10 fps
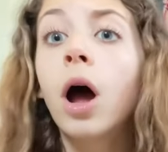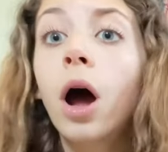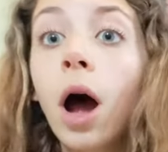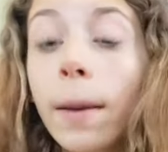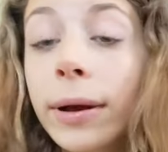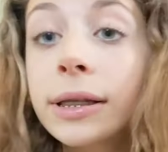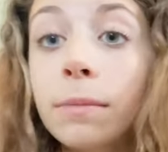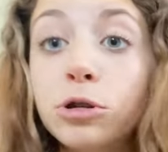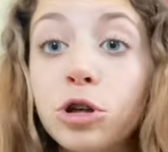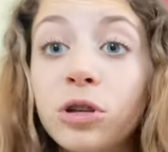I picked
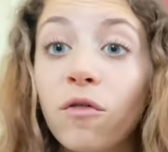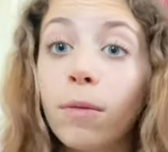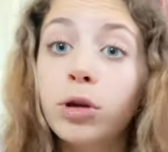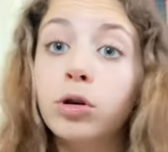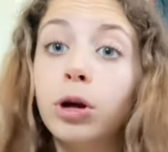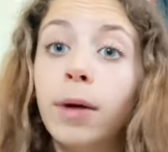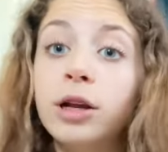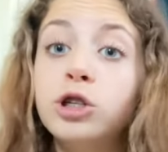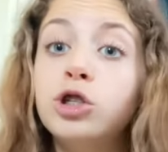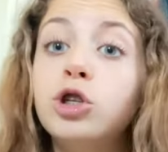up shoes from you. You're my
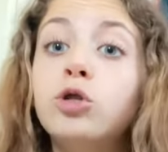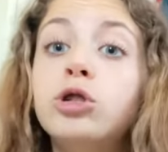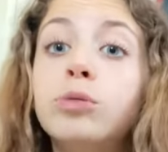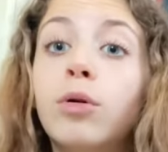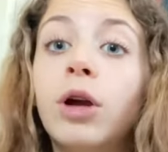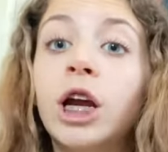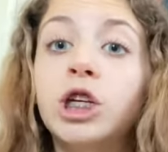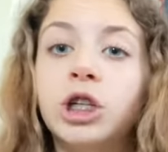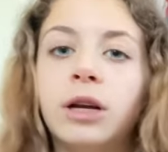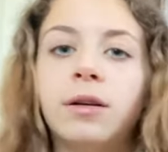
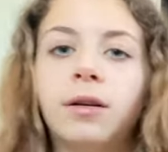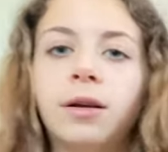shoespiration.